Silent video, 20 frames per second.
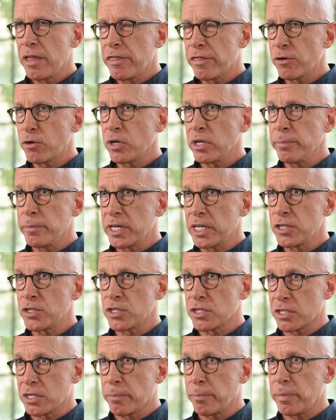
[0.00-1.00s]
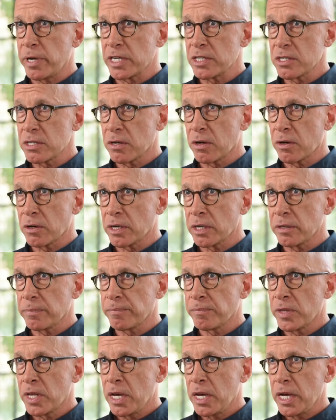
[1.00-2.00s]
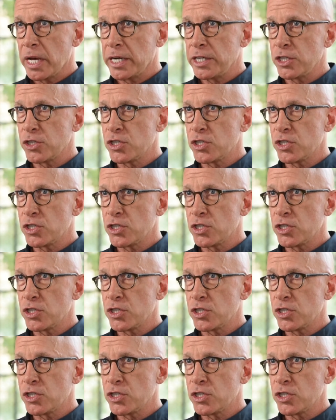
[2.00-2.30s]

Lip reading: 30 minutes is the best target, and